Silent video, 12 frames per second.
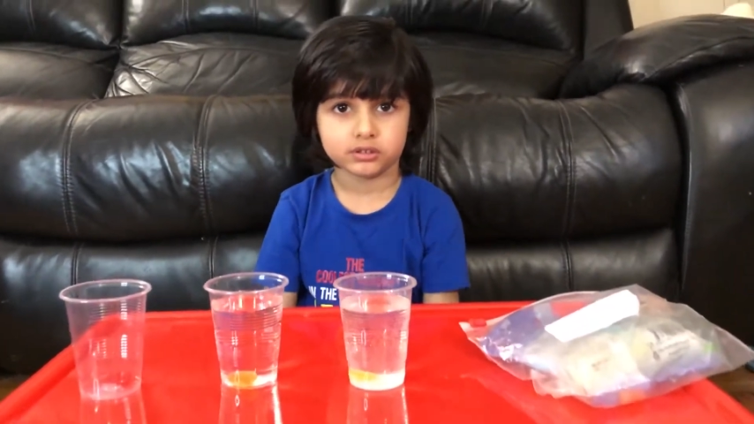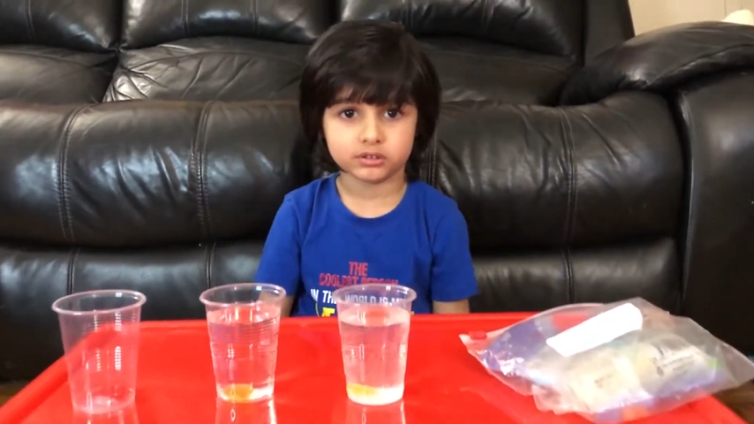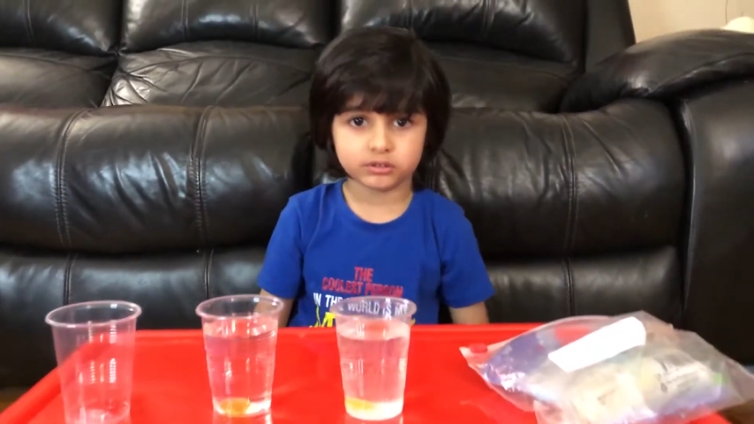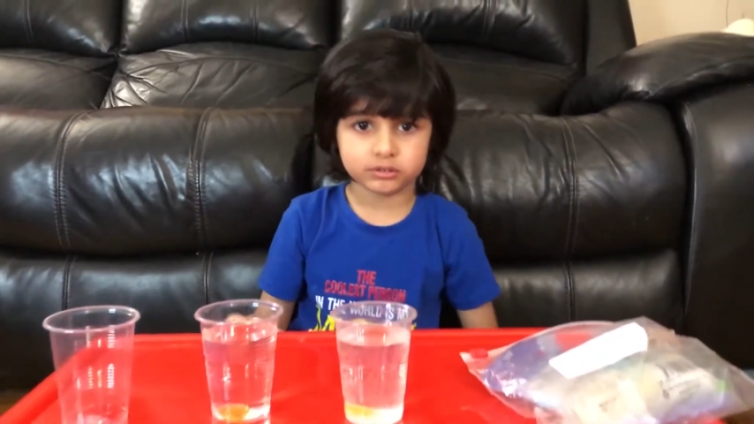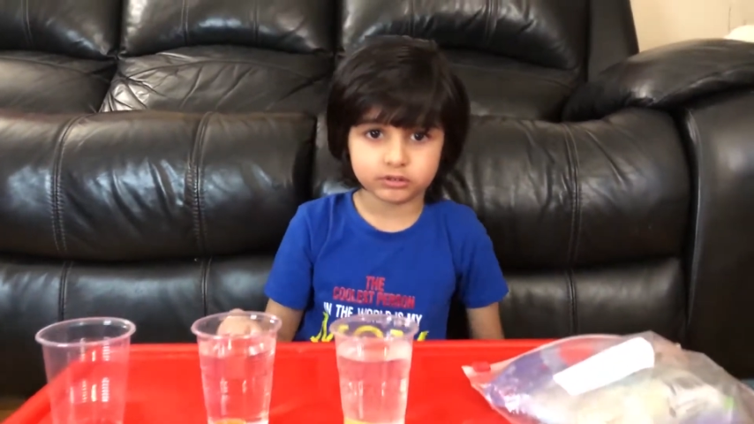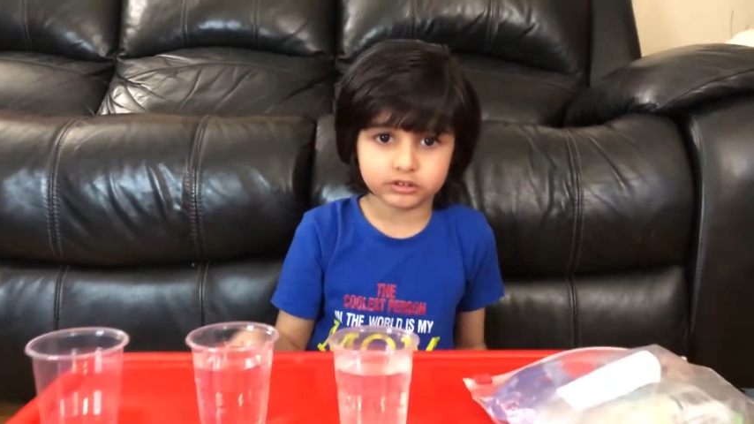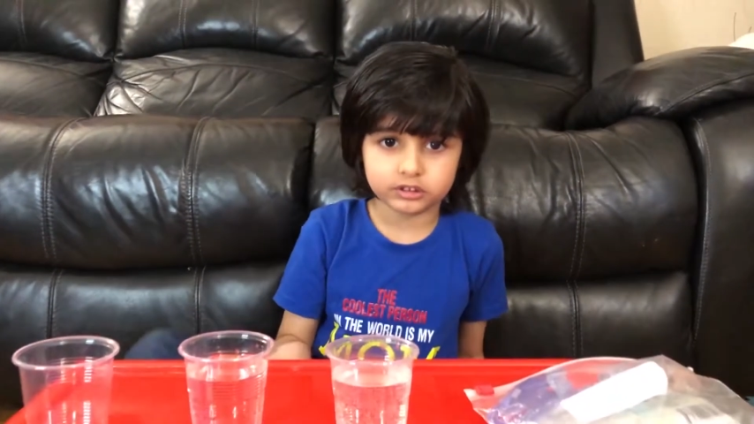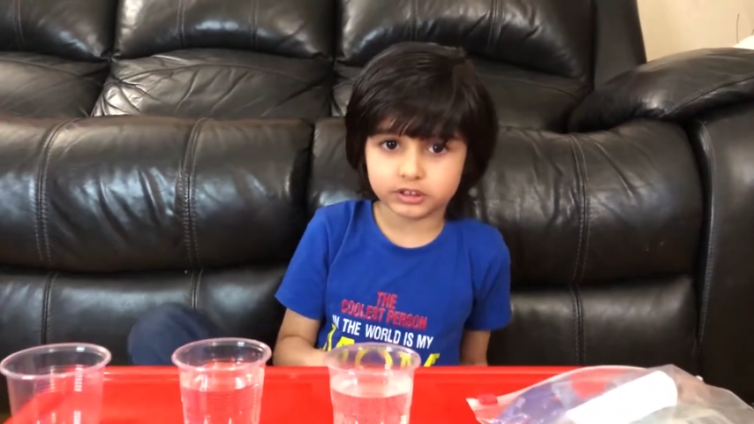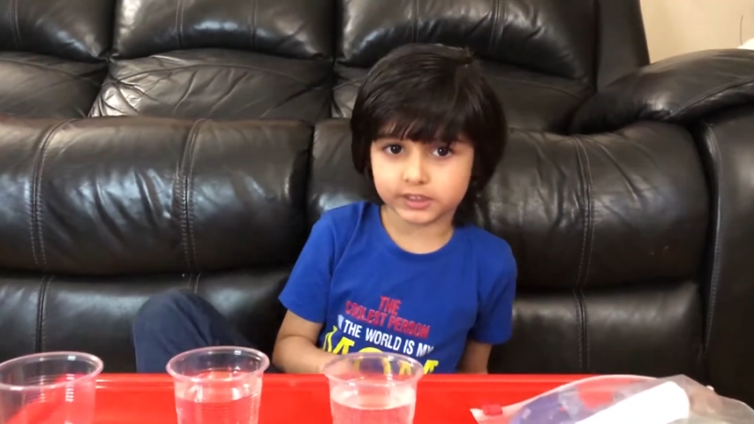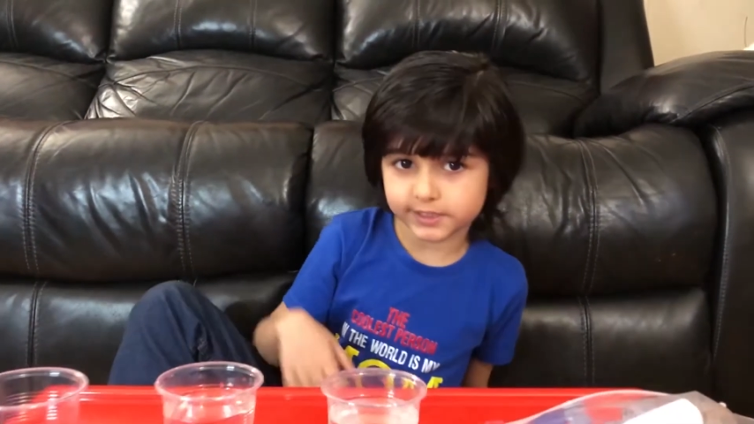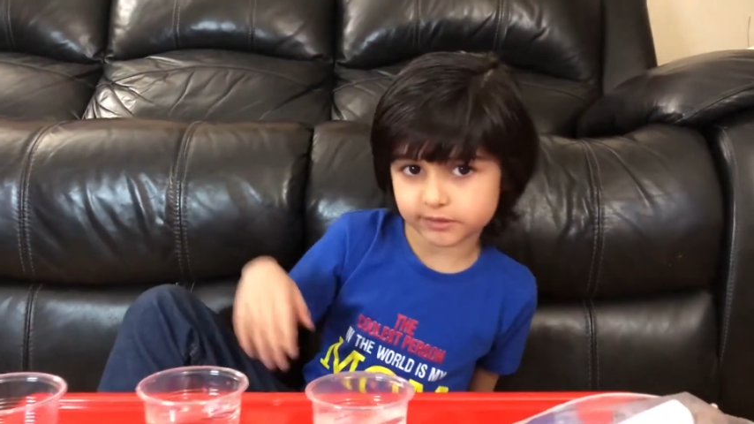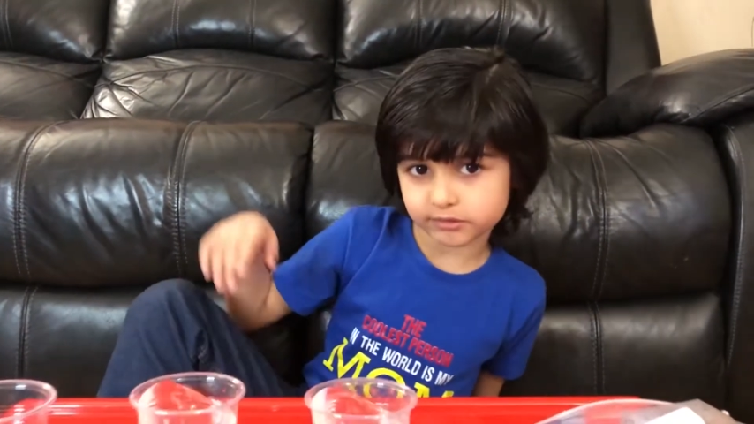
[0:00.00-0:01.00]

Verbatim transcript: So see you